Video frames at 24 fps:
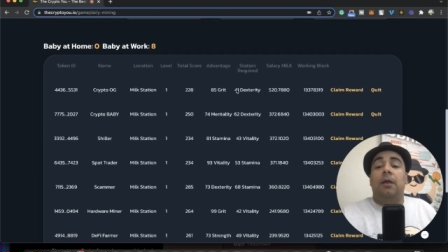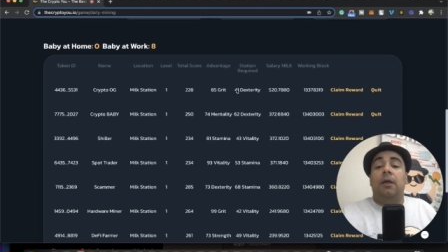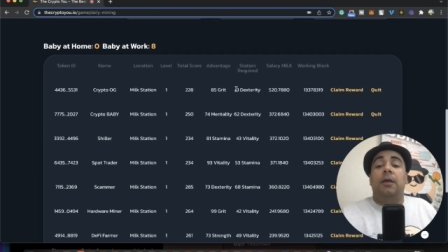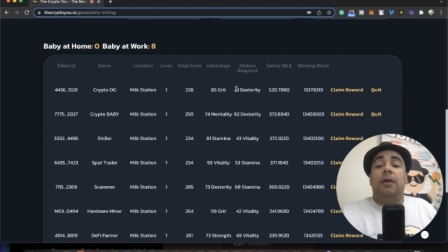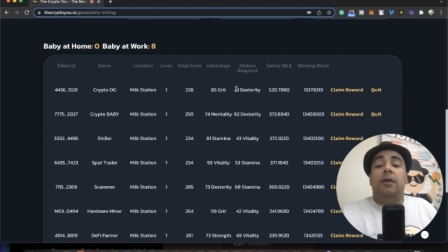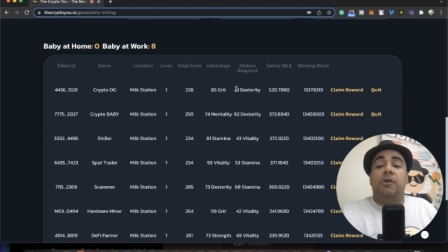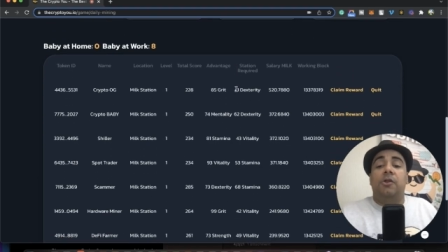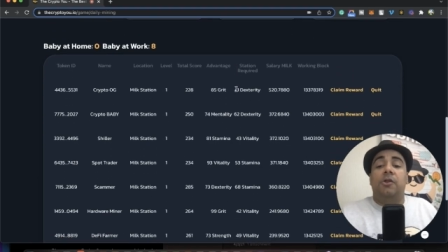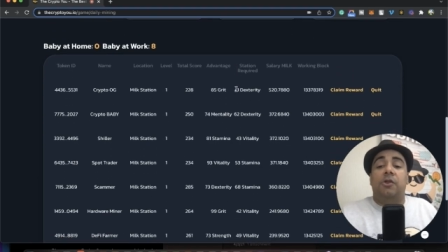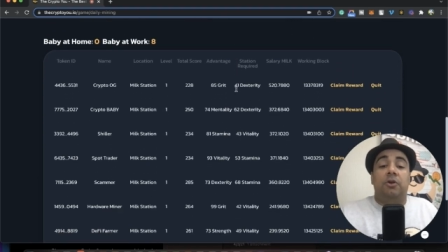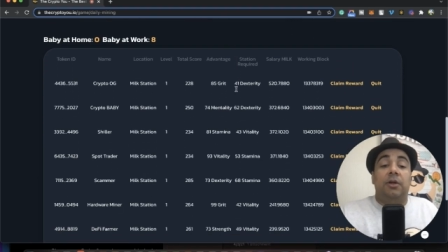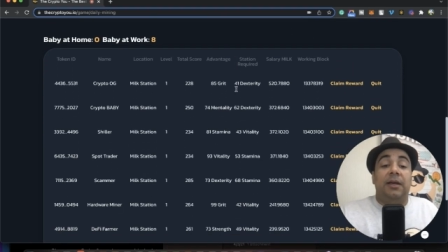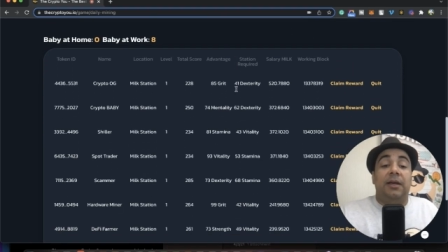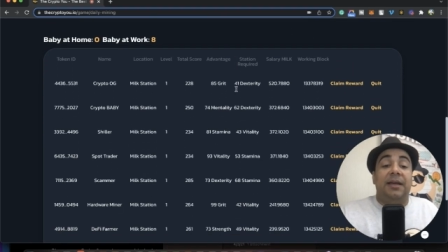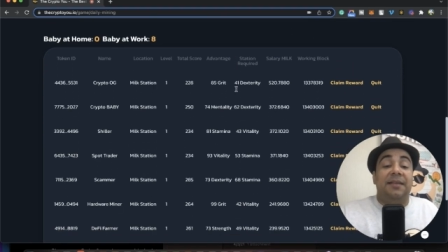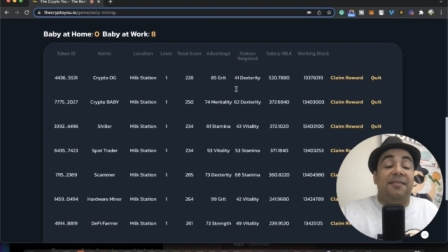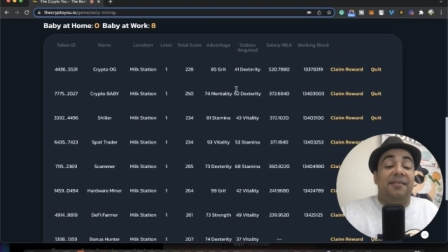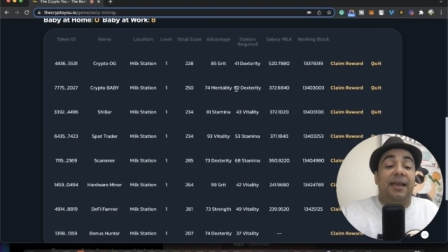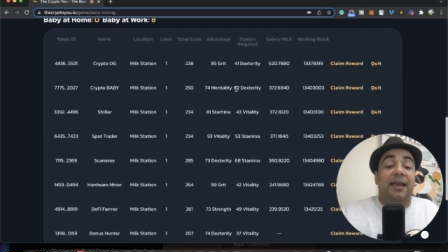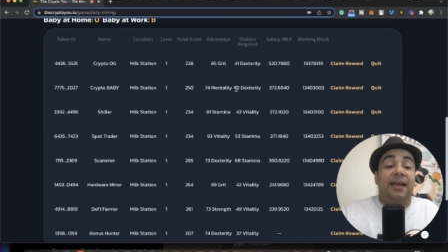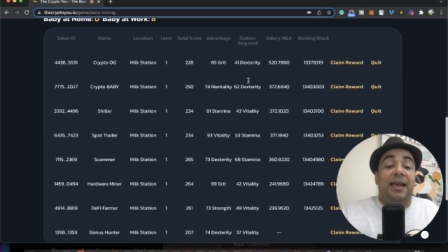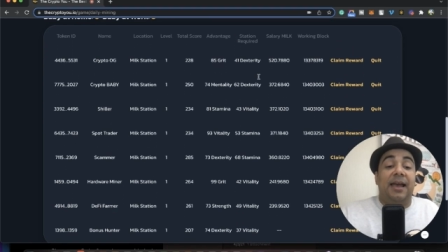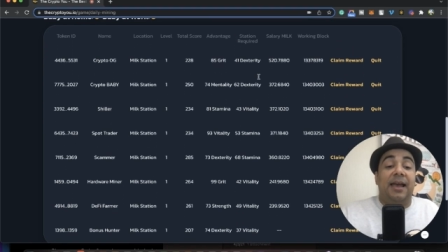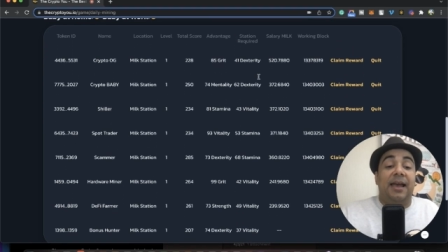So you can see,
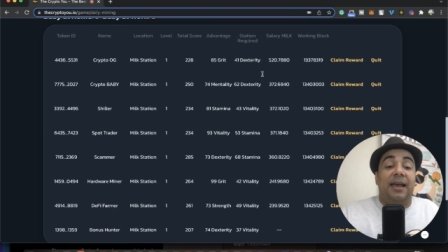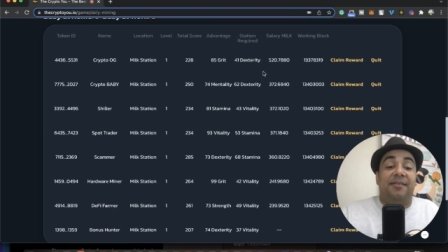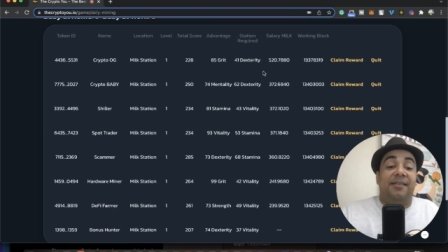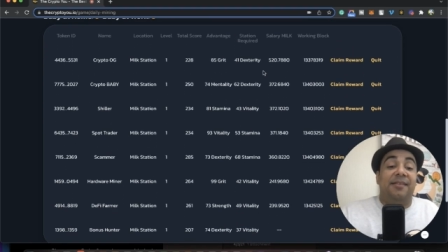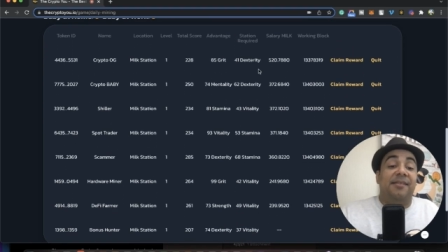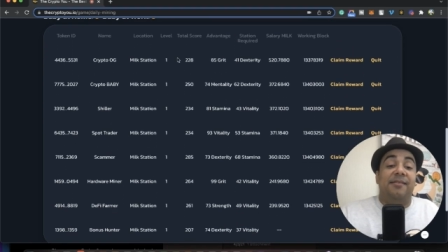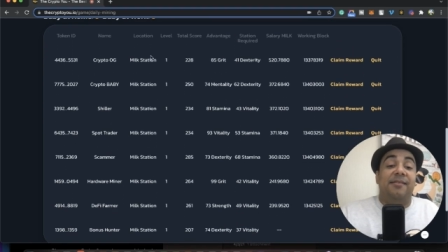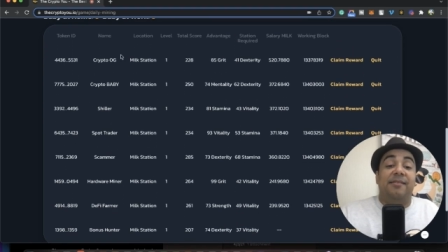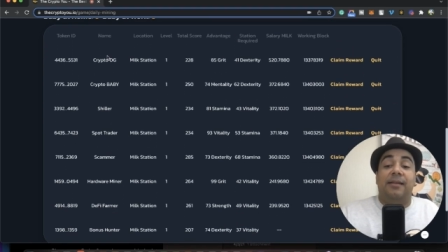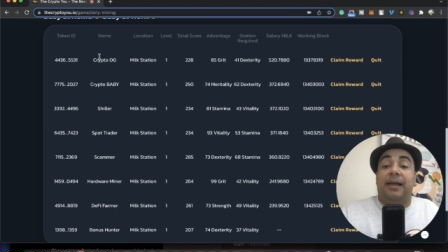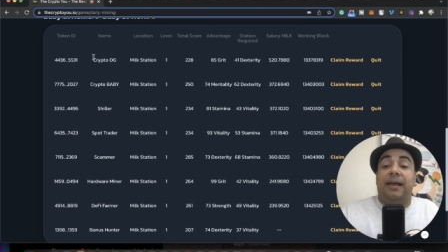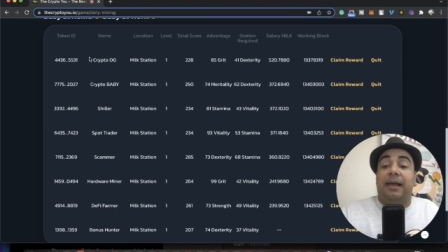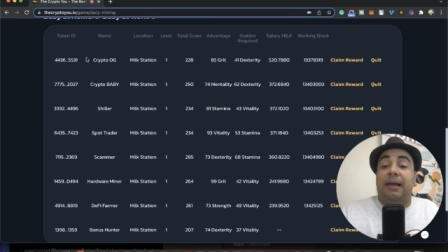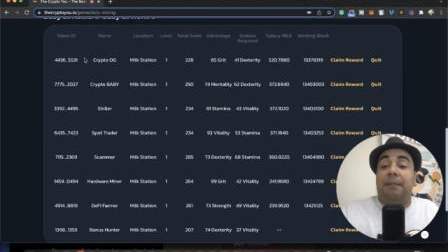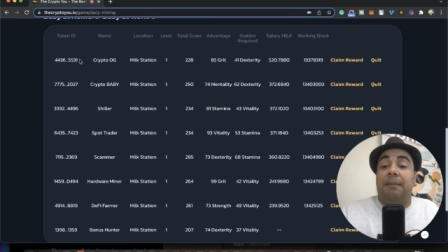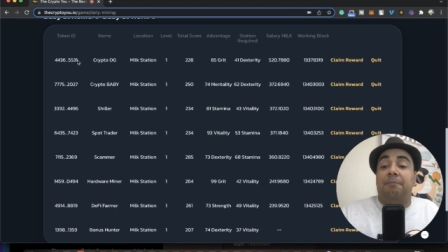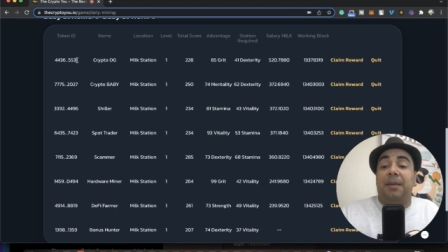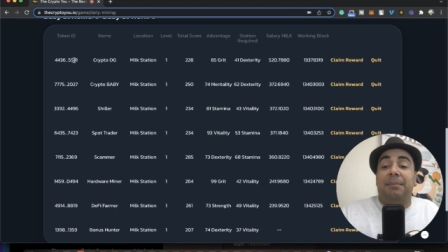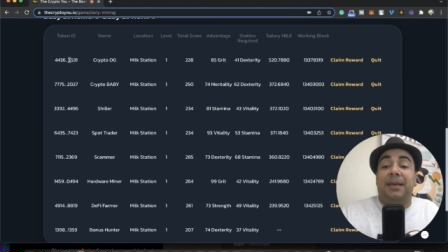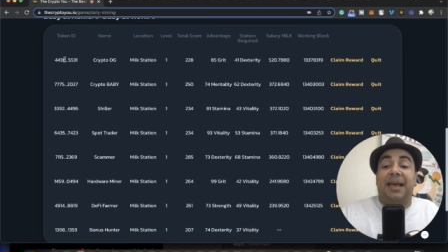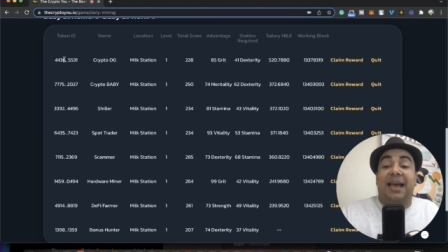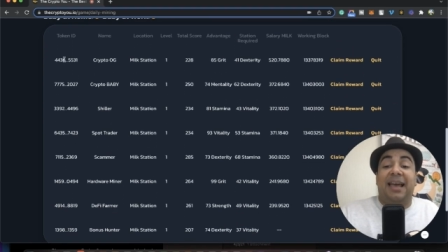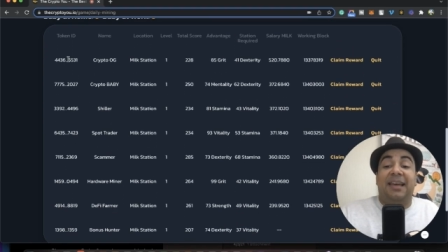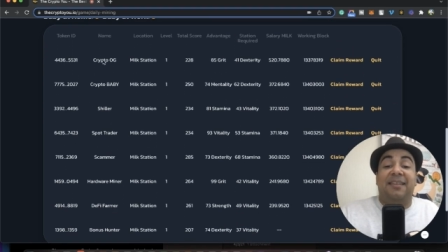guys, this is a
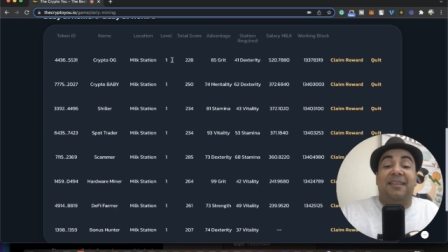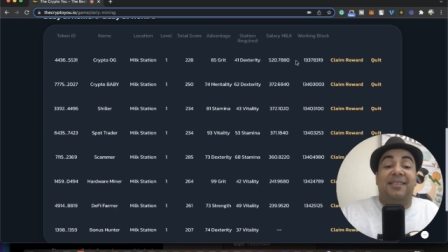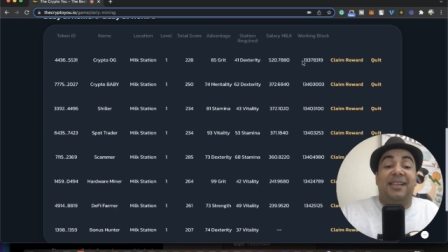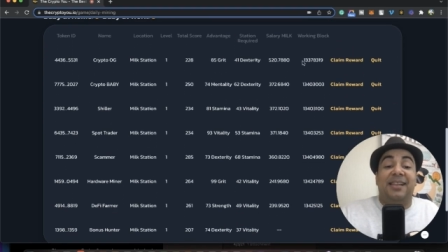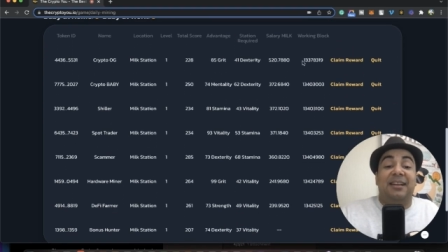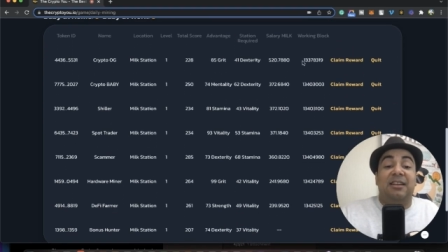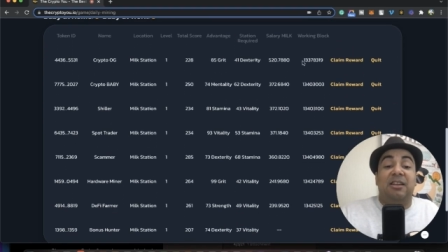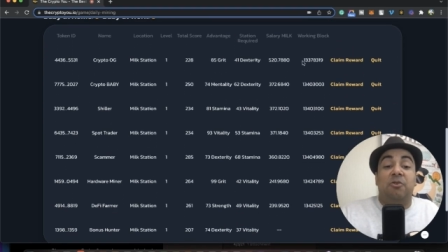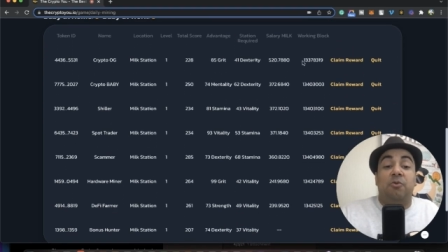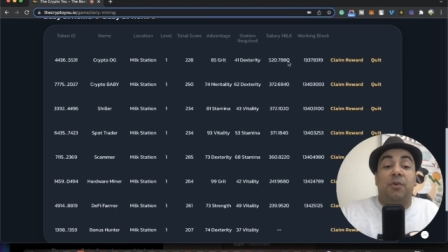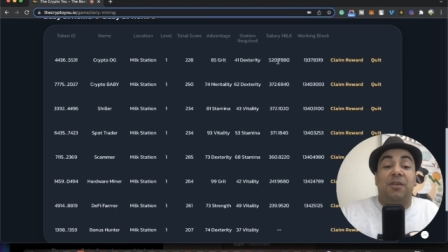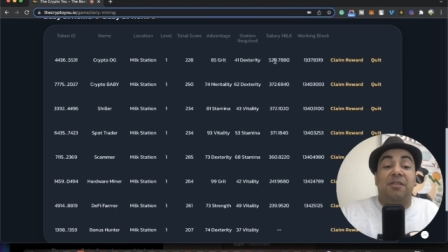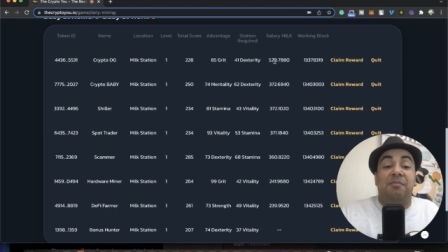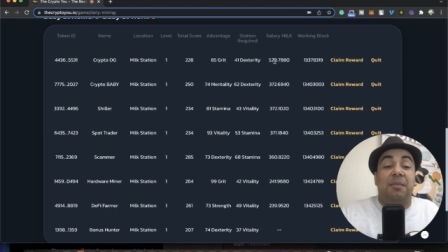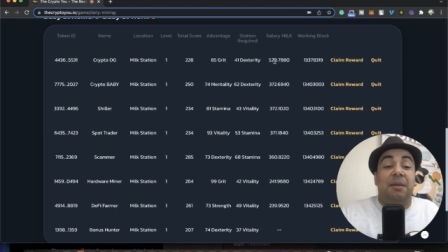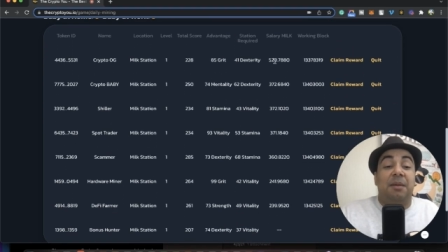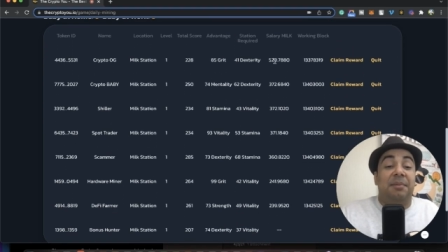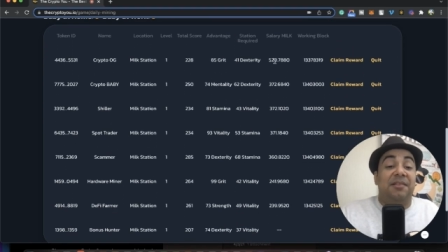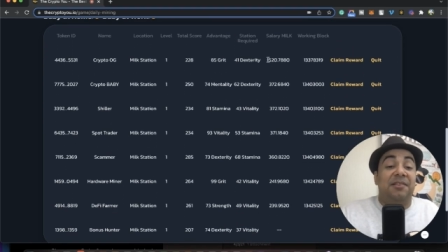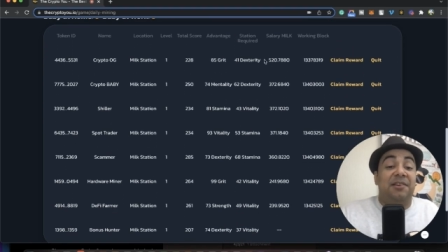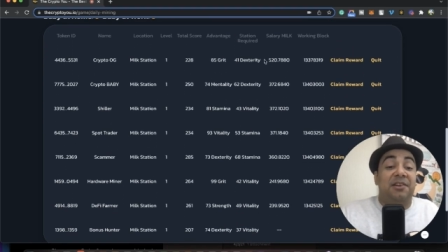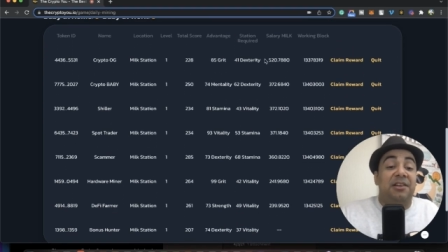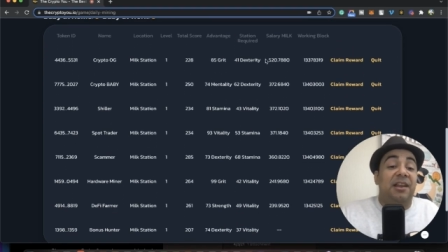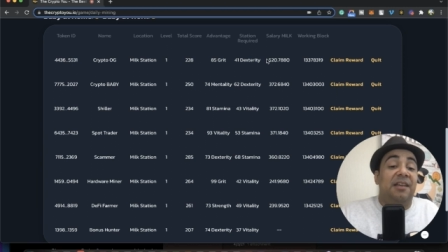baby I started with
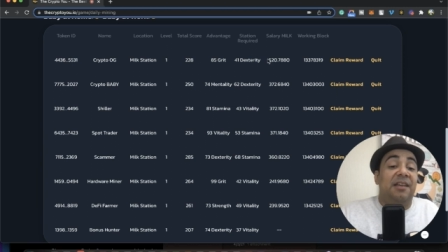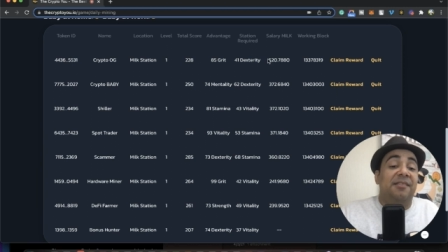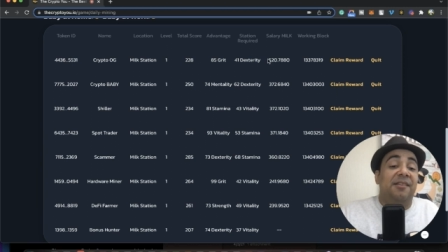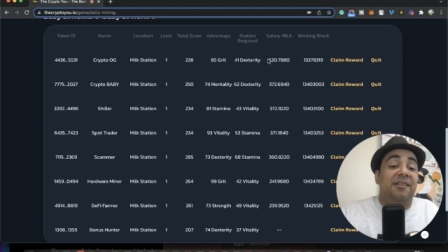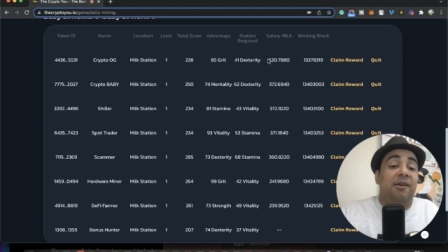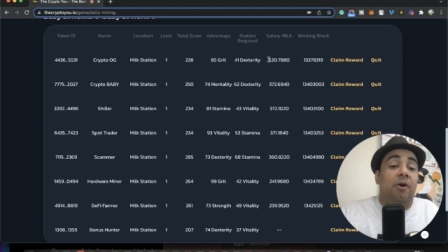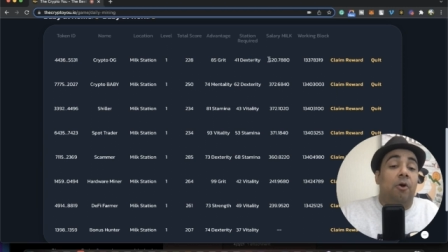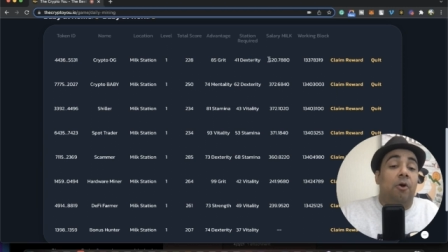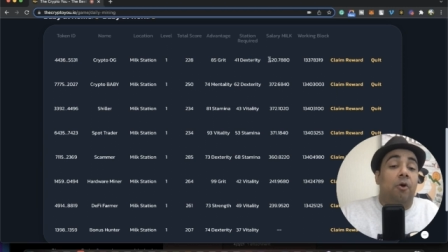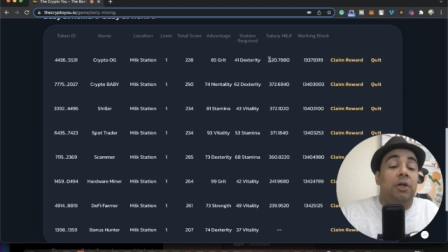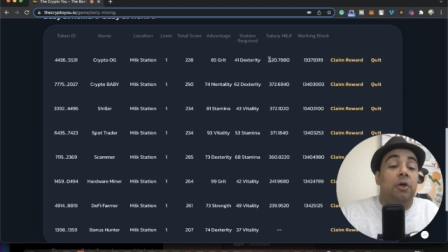maybe three days ago.